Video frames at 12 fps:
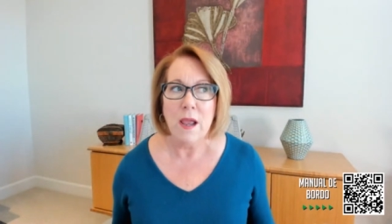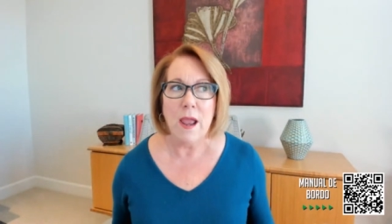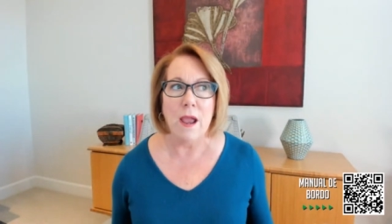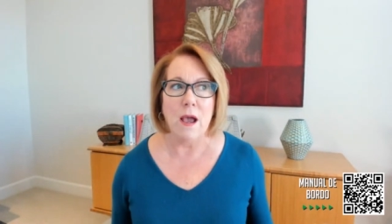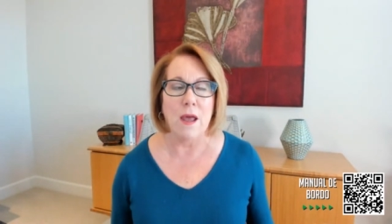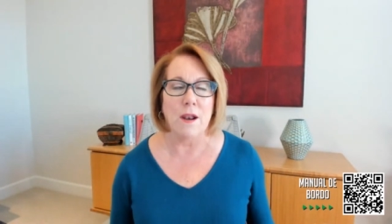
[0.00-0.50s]

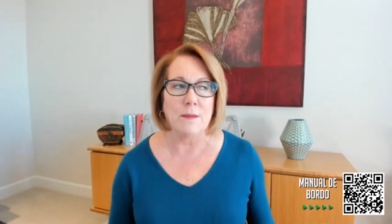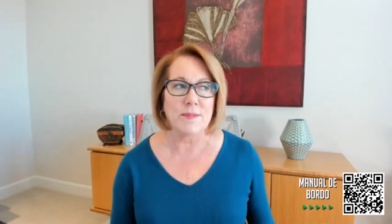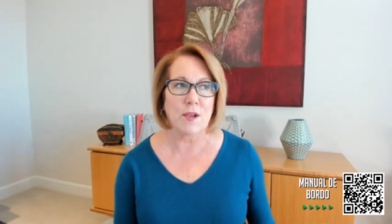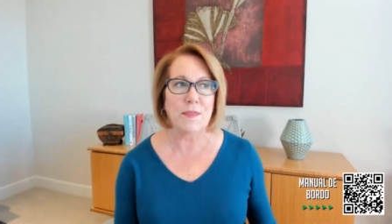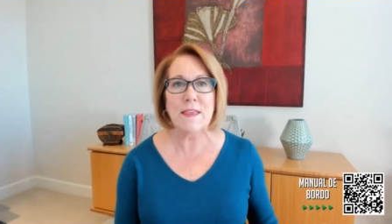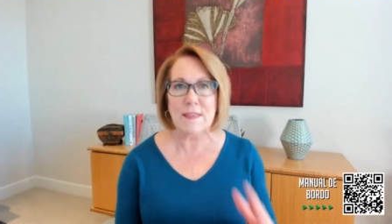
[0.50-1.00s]
And
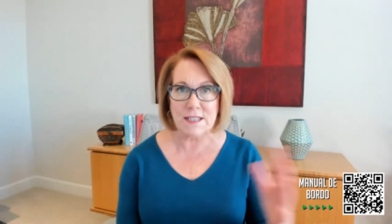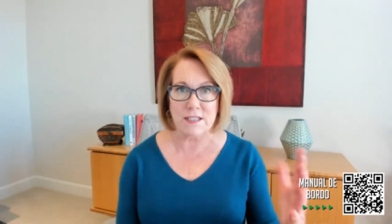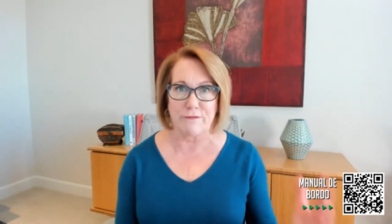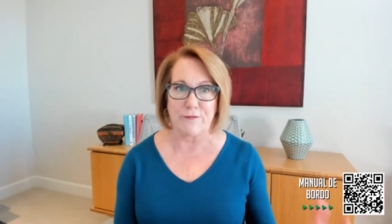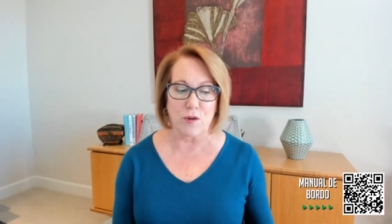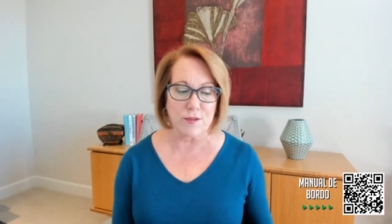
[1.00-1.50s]
so I think that's
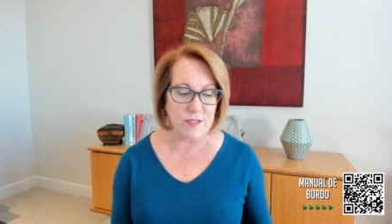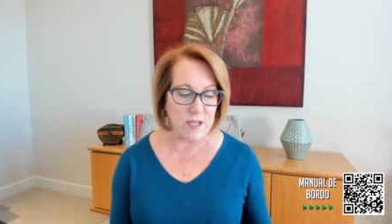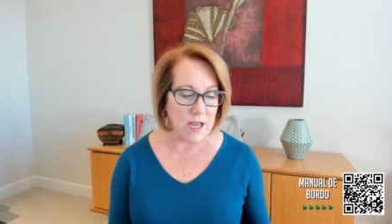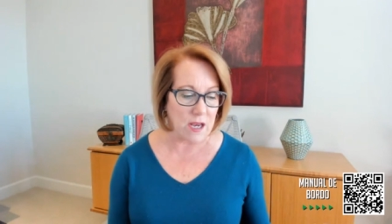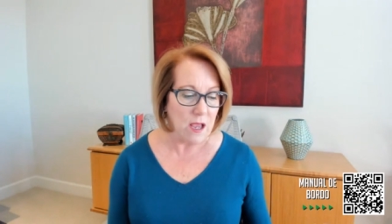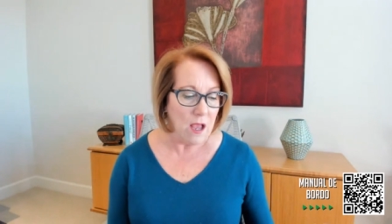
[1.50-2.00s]
the first
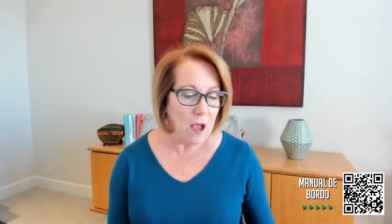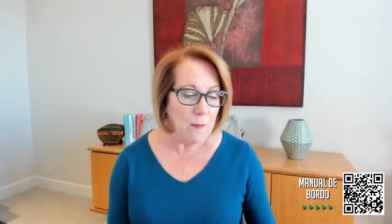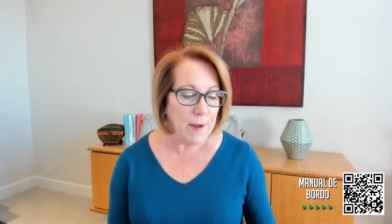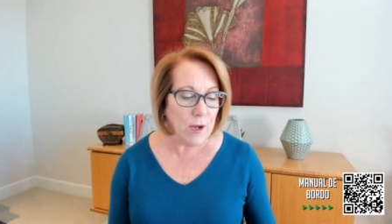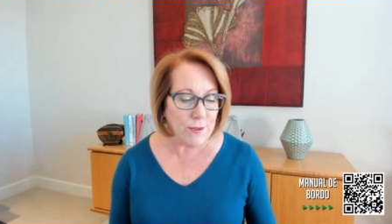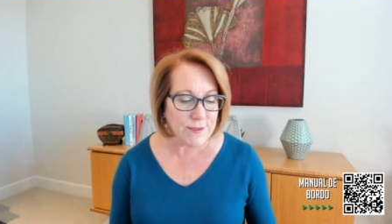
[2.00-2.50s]
thing.
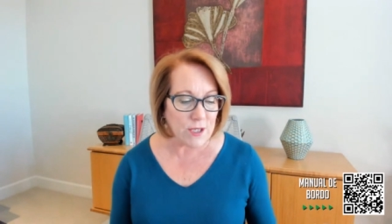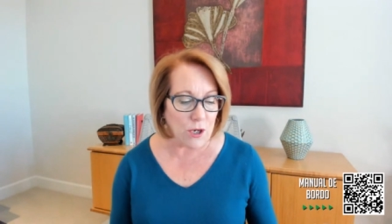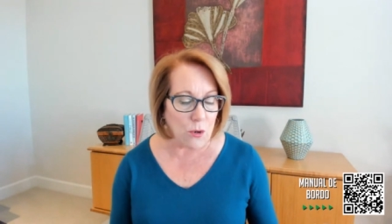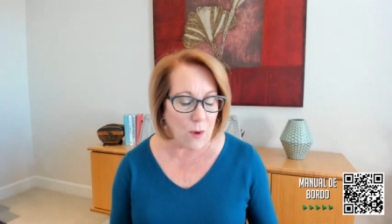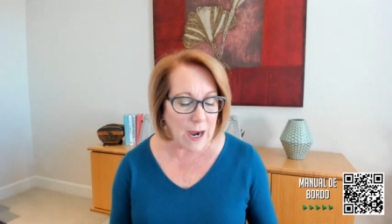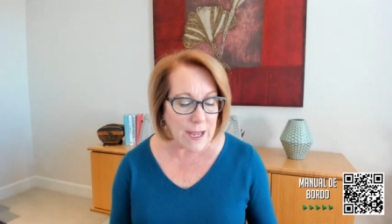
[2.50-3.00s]
But
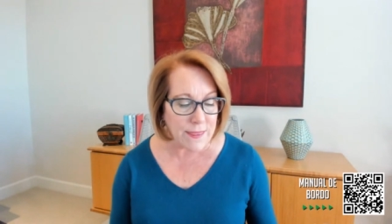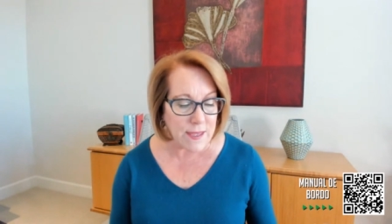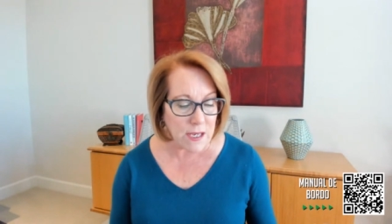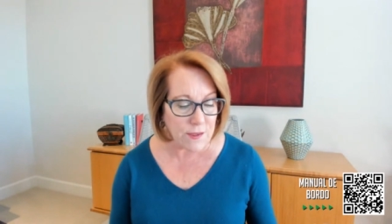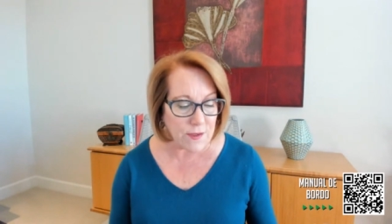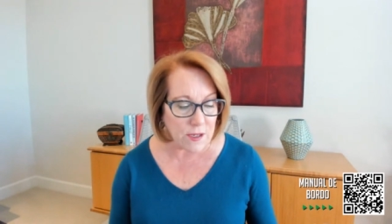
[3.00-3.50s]
also, I
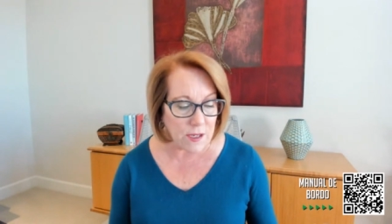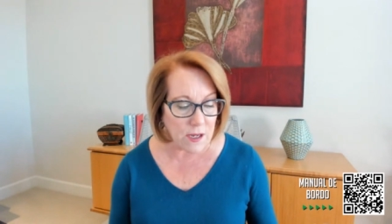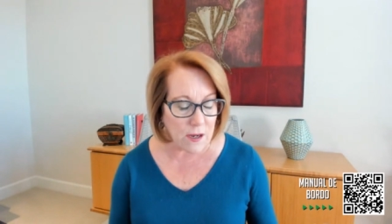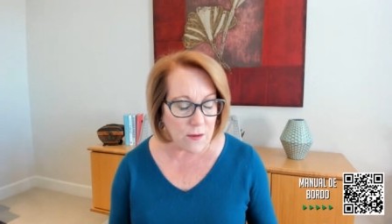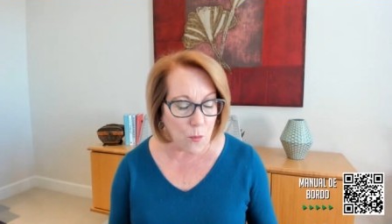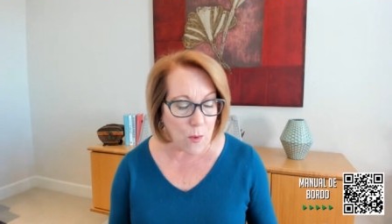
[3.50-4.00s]
think that
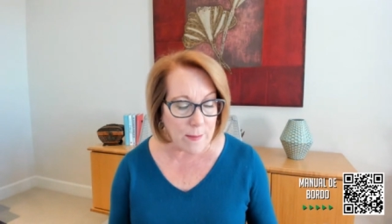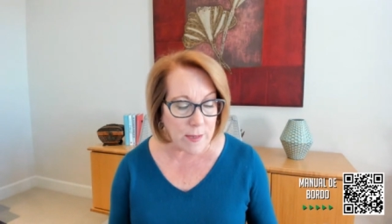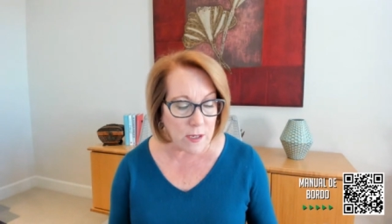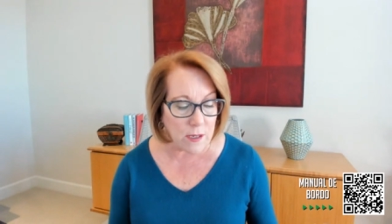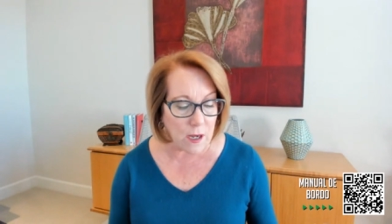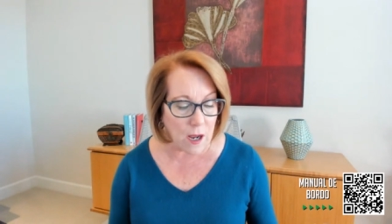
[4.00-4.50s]

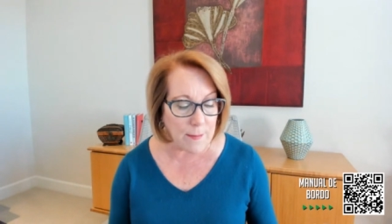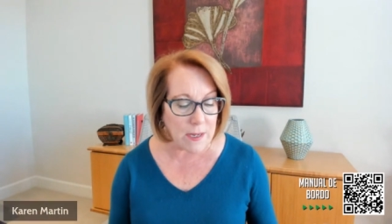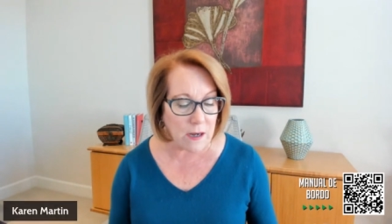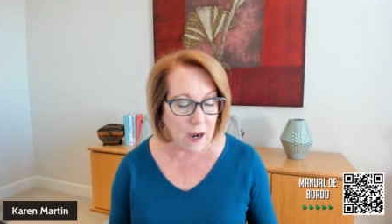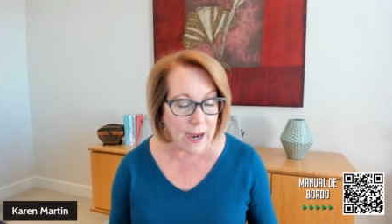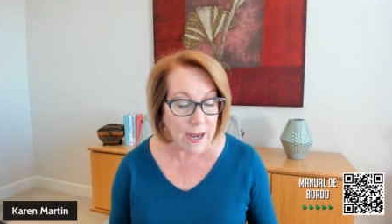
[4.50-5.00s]
women, I
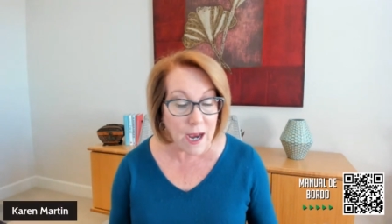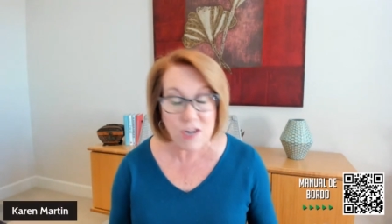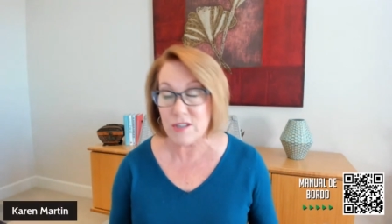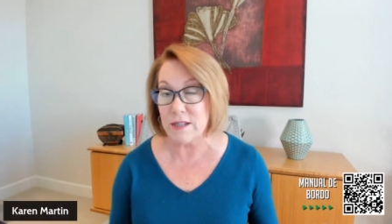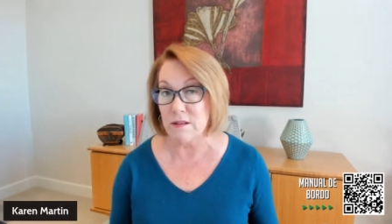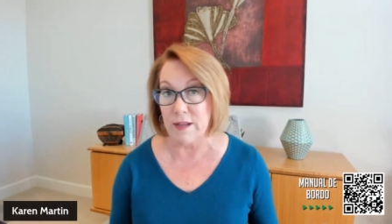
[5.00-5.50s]
mean, I
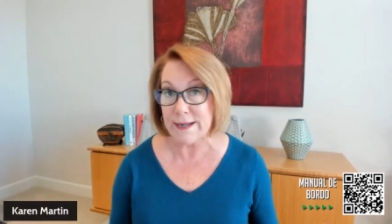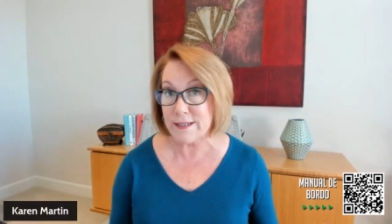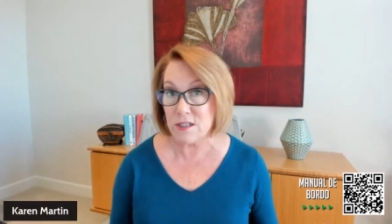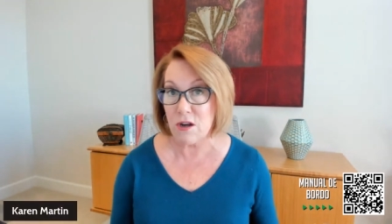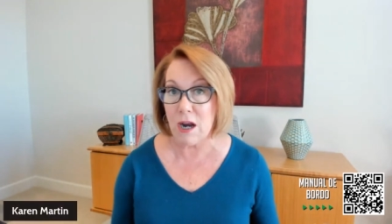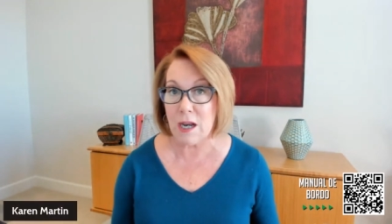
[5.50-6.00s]
actually like to
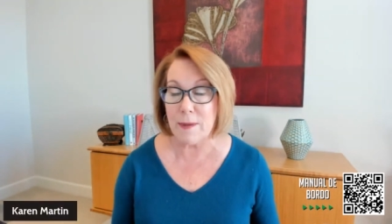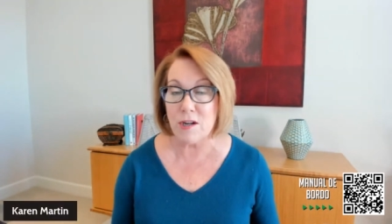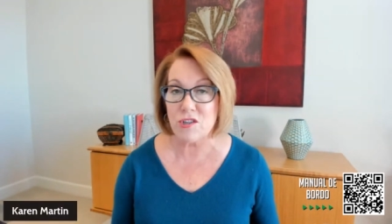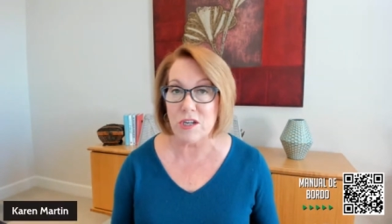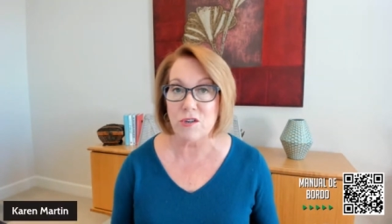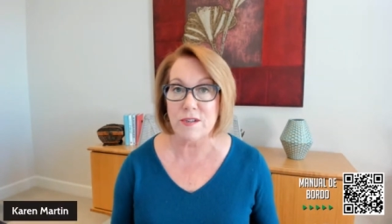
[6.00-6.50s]
talk about
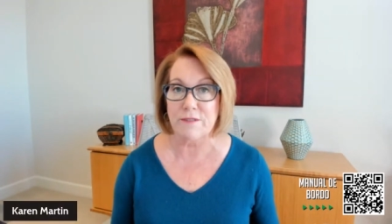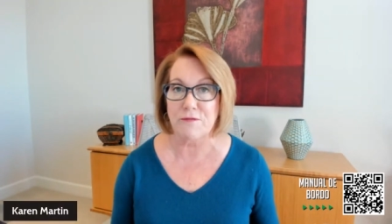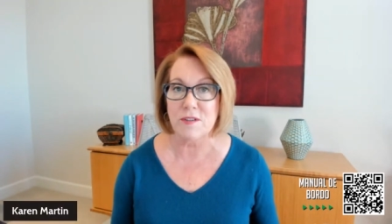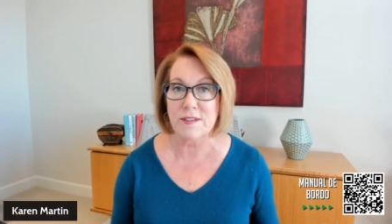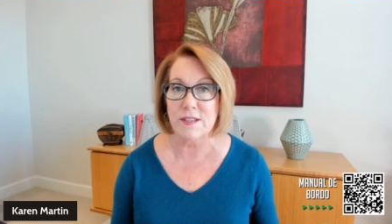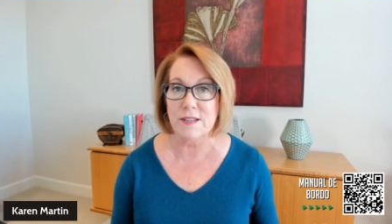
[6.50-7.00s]
gender
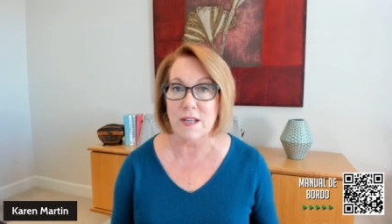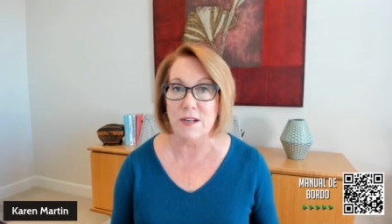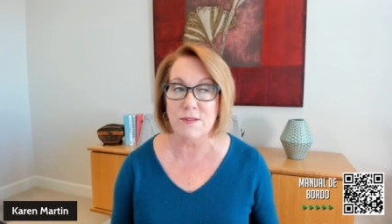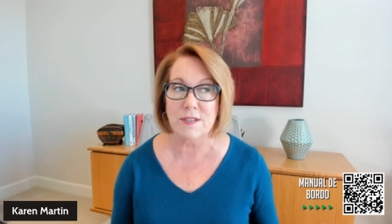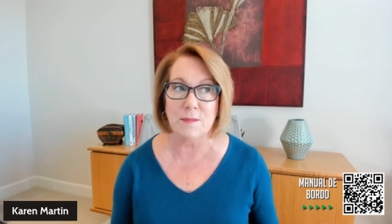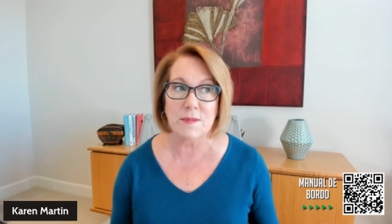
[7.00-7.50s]
differences. I
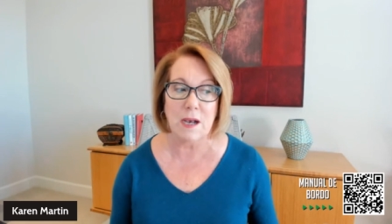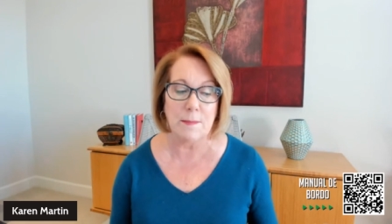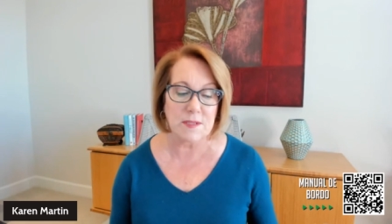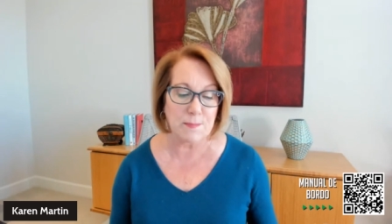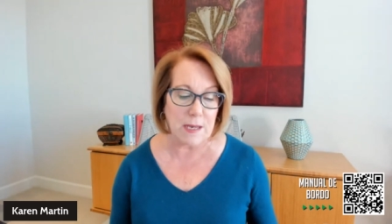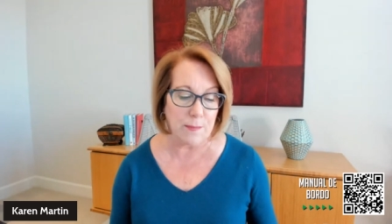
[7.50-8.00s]
know
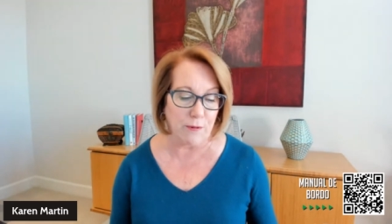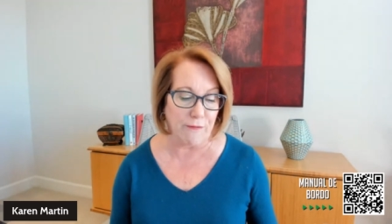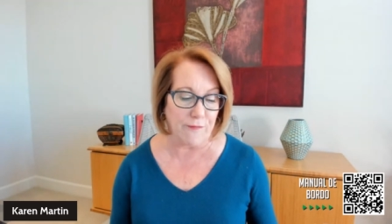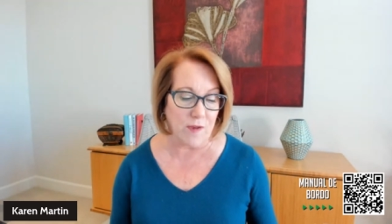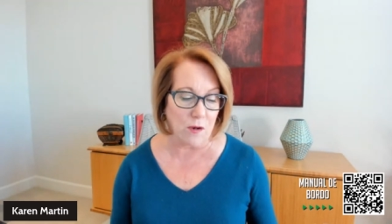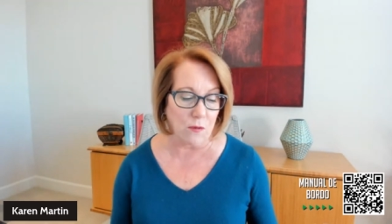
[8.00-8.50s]
sometimes
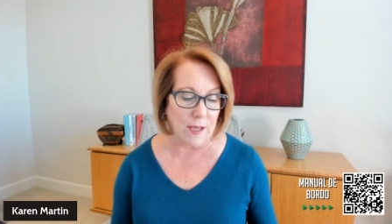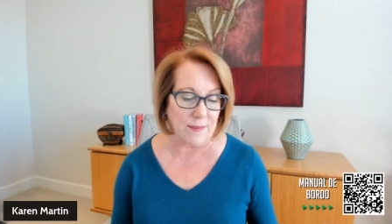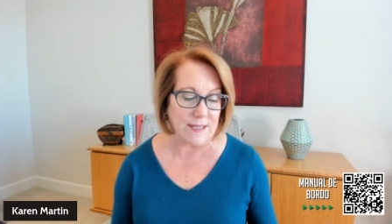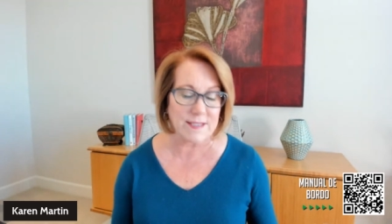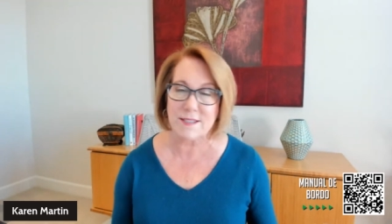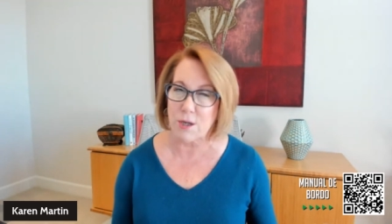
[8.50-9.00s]
people feel like
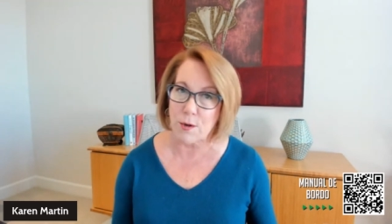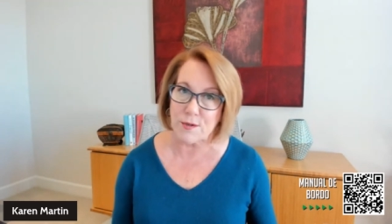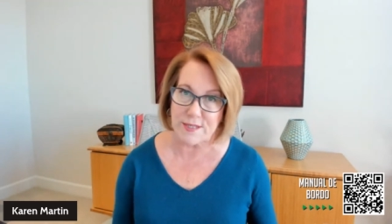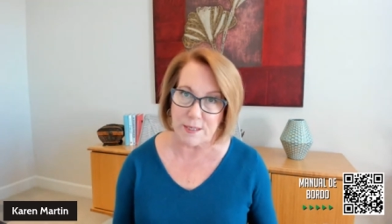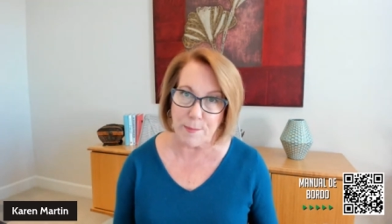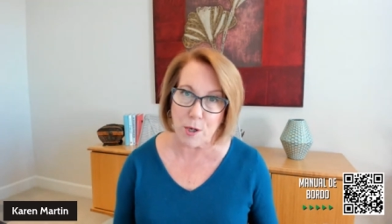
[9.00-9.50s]
that's
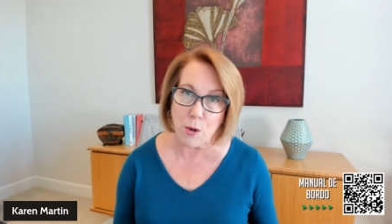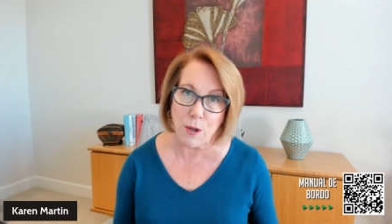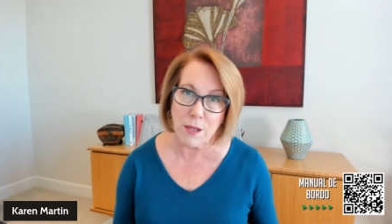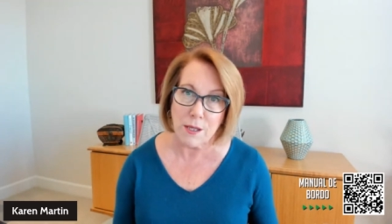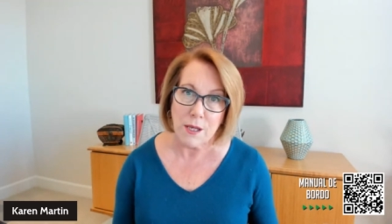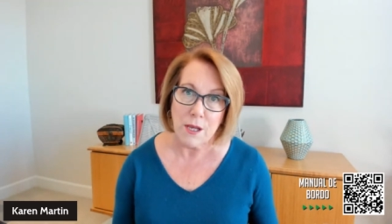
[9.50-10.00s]

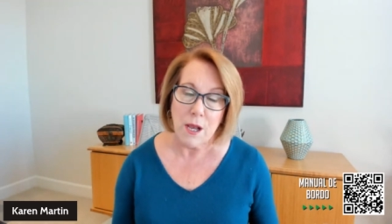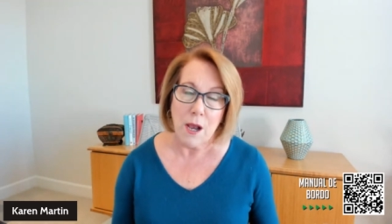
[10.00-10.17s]
stereotypical,